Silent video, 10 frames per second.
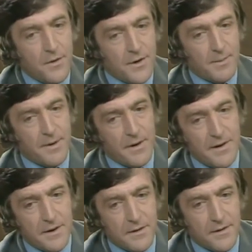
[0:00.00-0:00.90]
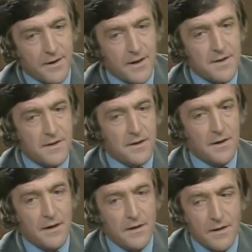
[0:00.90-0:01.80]
more than a political thing, isn't it?
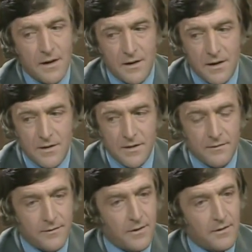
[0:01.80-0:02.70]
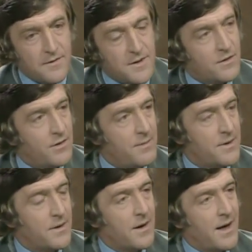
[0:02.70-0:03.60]
It involves
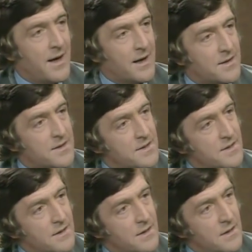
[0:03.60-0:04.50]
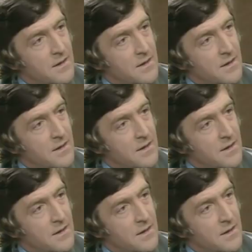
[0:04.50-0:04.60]
criminal acts.